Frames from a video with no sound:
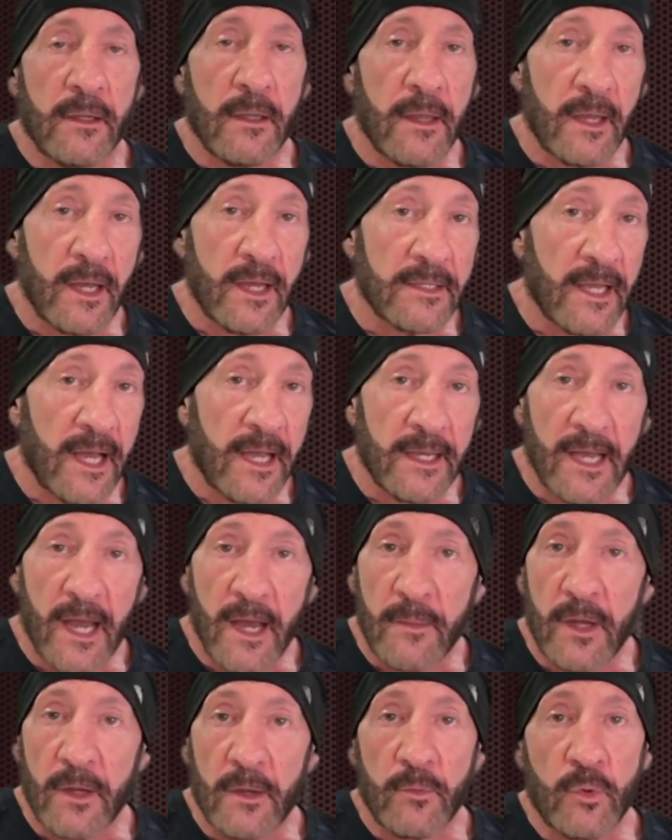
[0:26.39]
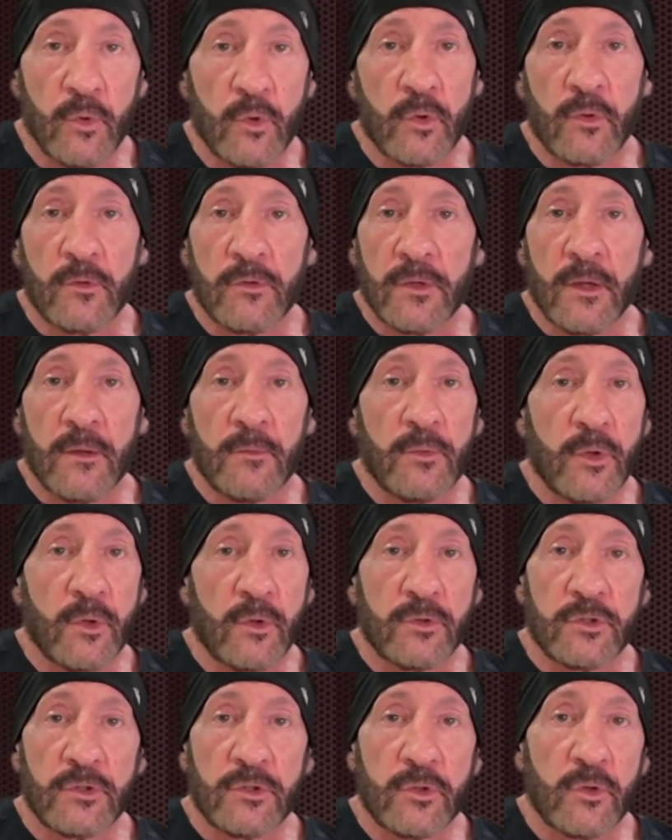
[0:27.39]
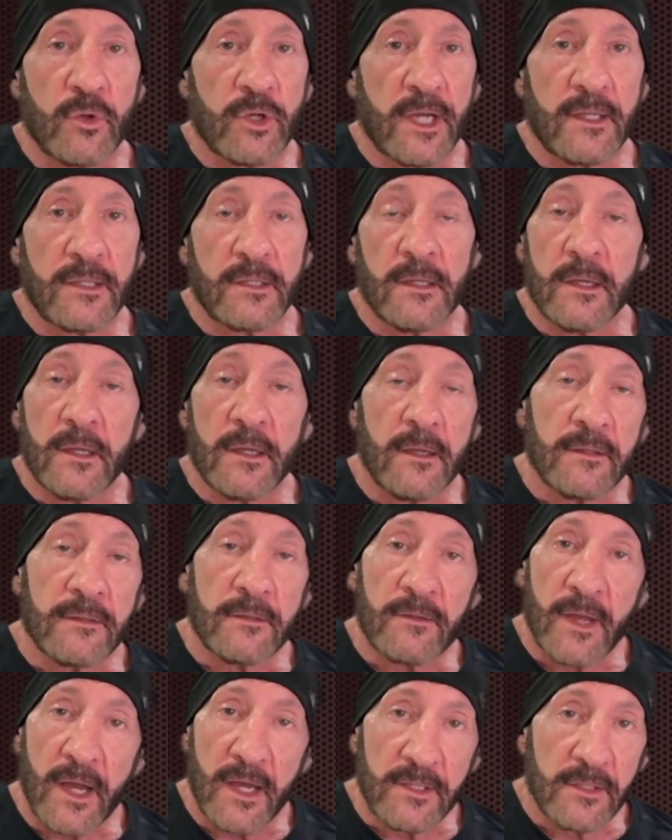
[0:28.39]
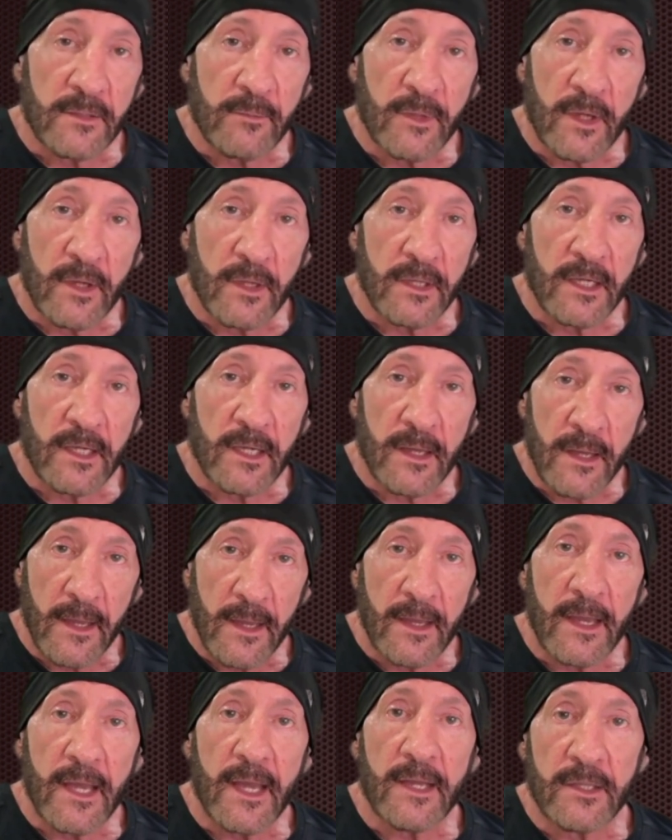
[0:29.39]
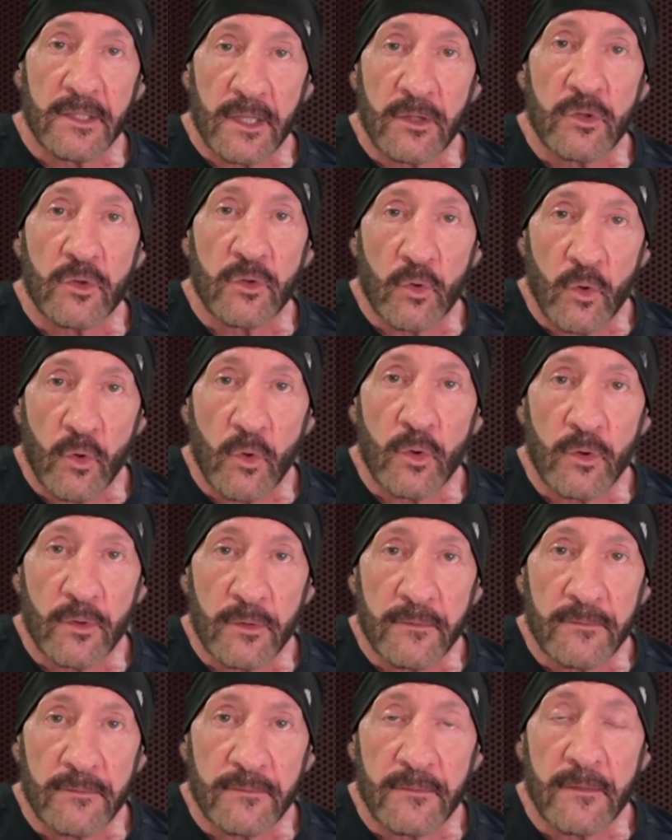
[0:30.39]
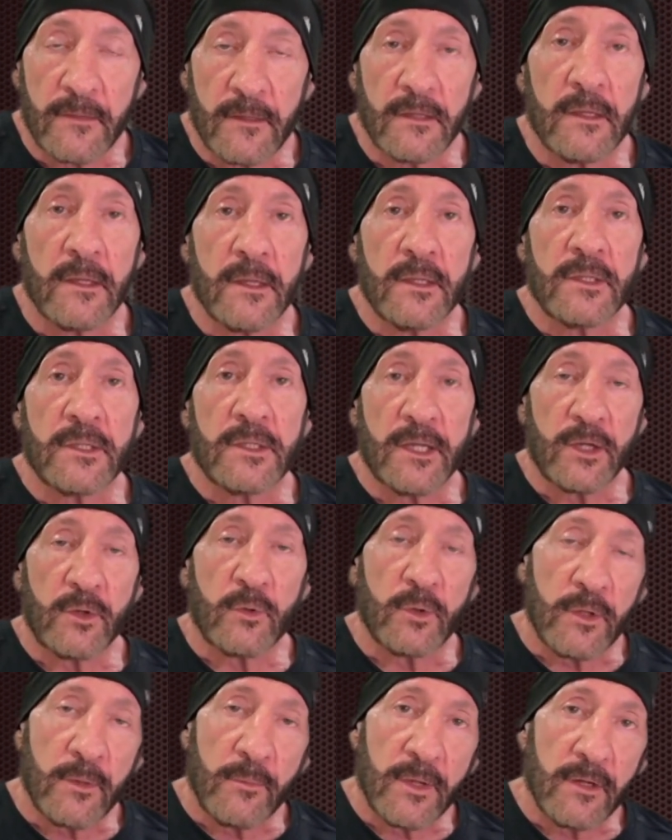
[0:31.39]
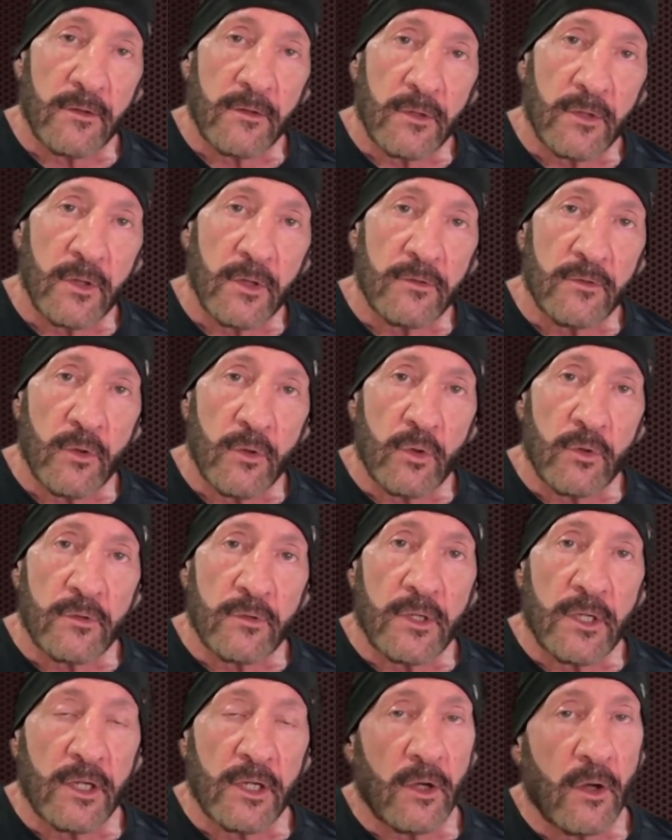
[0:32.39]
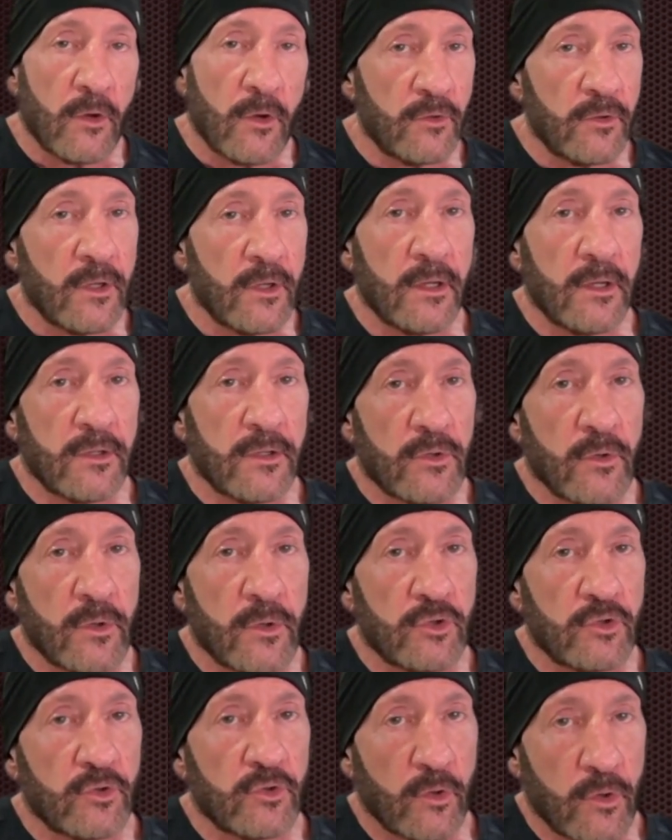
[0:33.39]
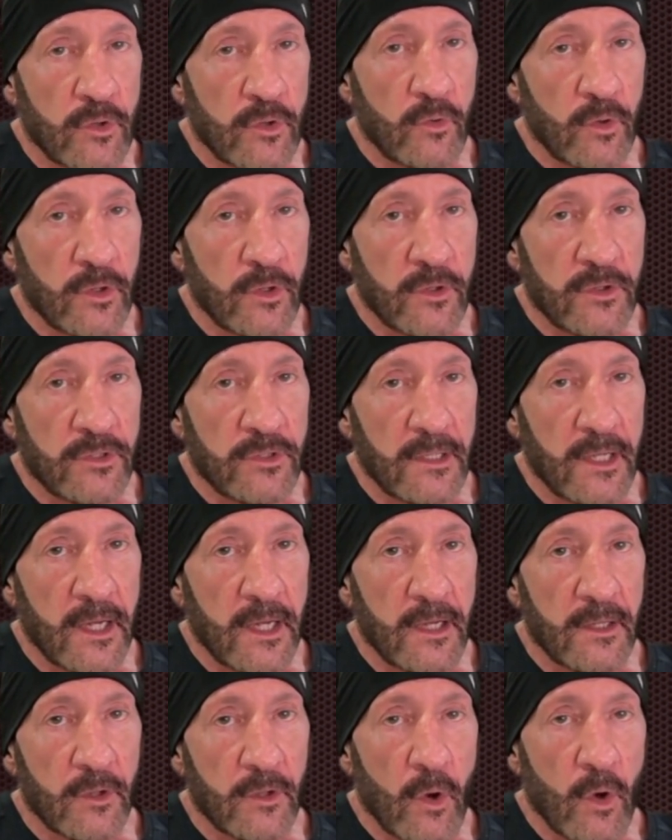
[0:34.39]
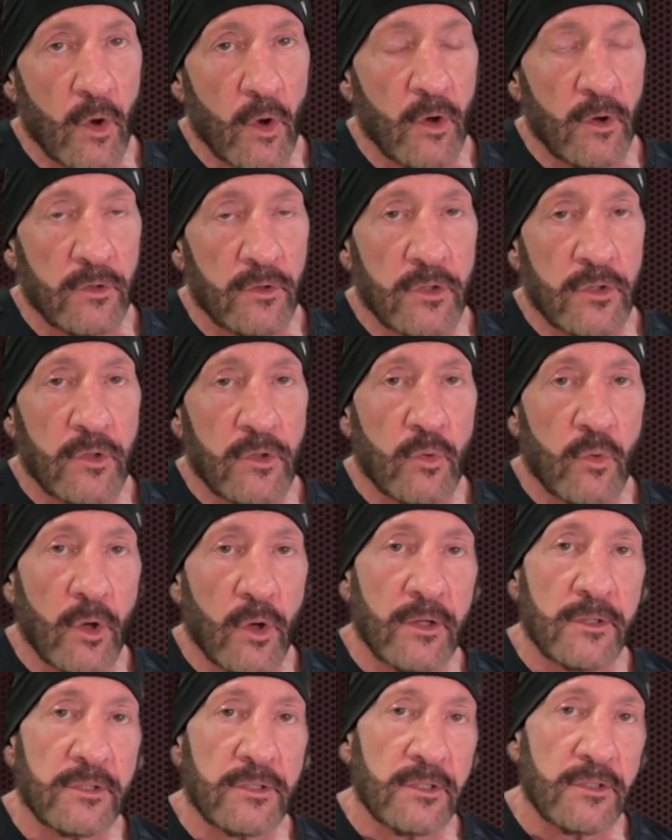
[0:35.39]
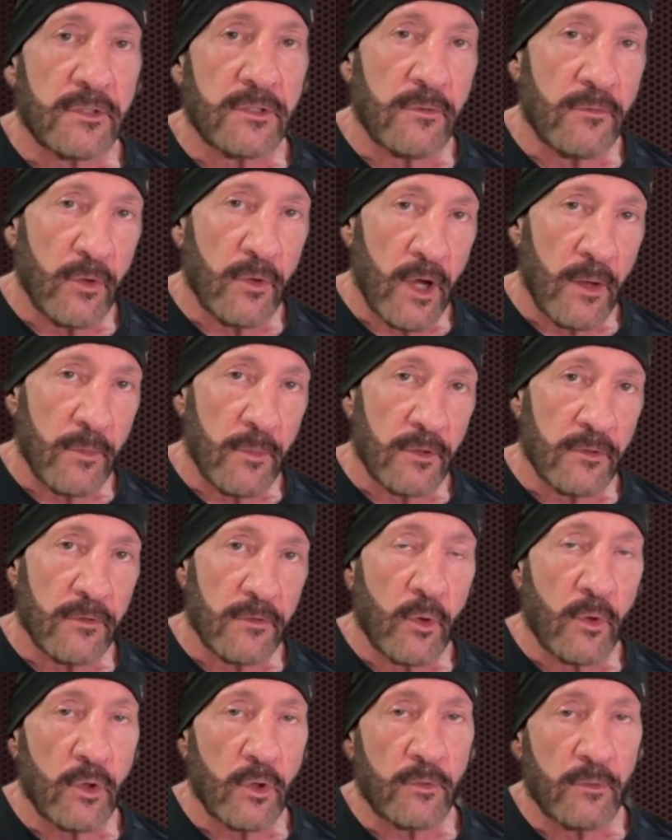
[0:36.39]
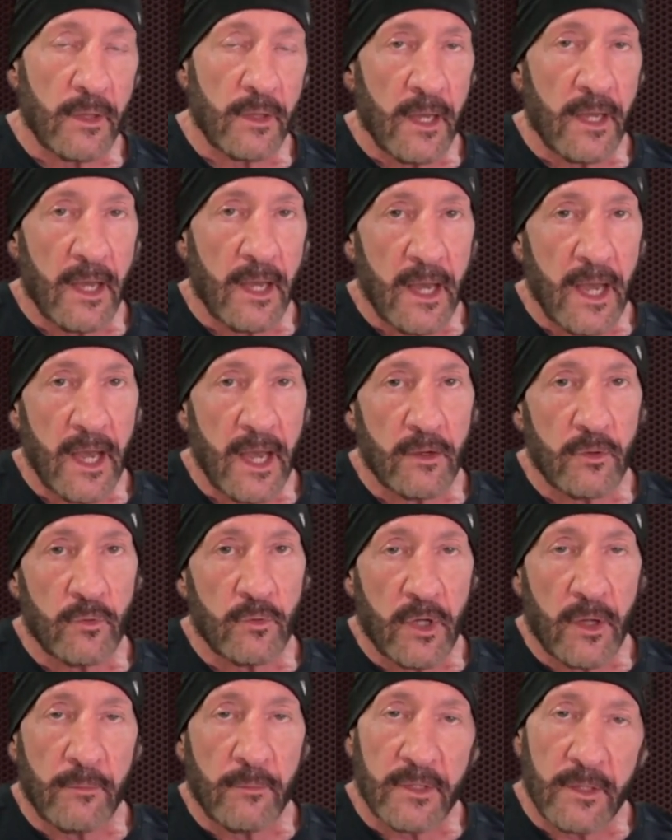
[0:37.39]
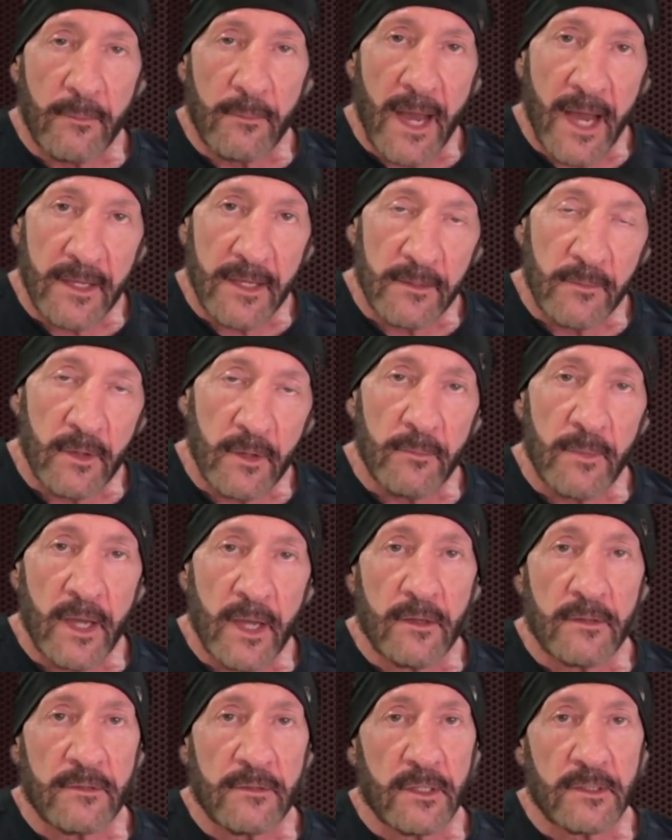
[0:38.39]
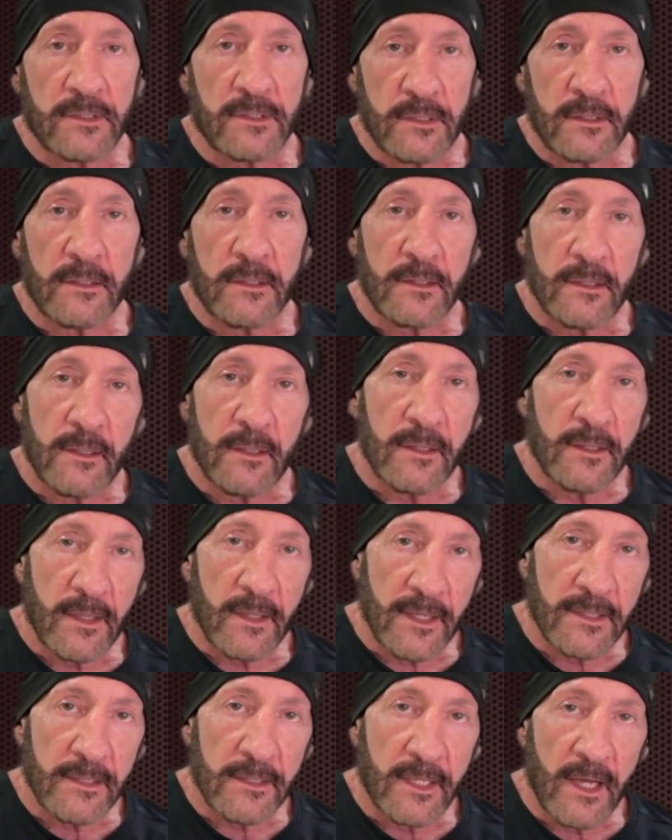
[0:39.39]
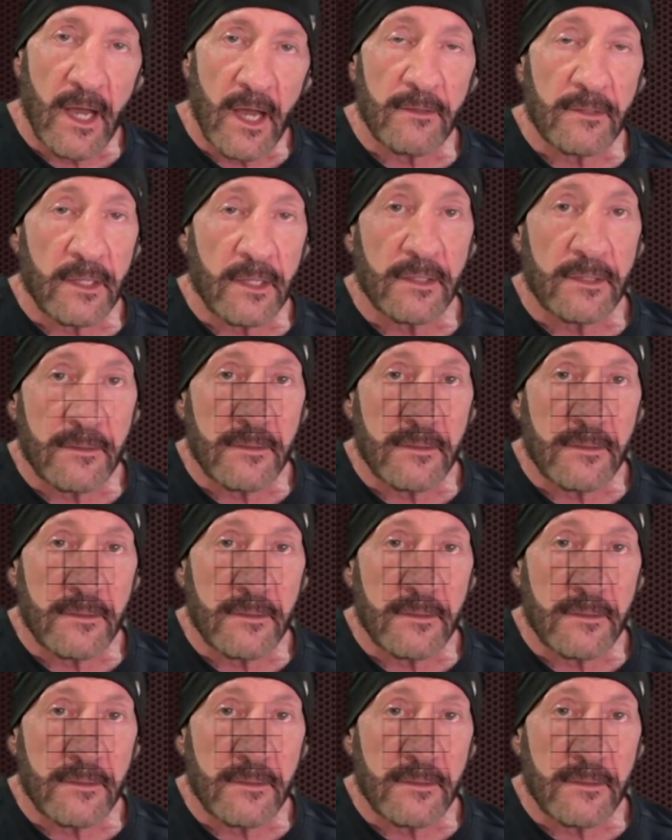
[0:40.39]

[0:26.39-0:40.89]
a dynamic move that builds strength, flexibility, and control. Stick with me for the full video to ensure you understand all the nuances of proper form and reap the maximum benefits. Let's dive in.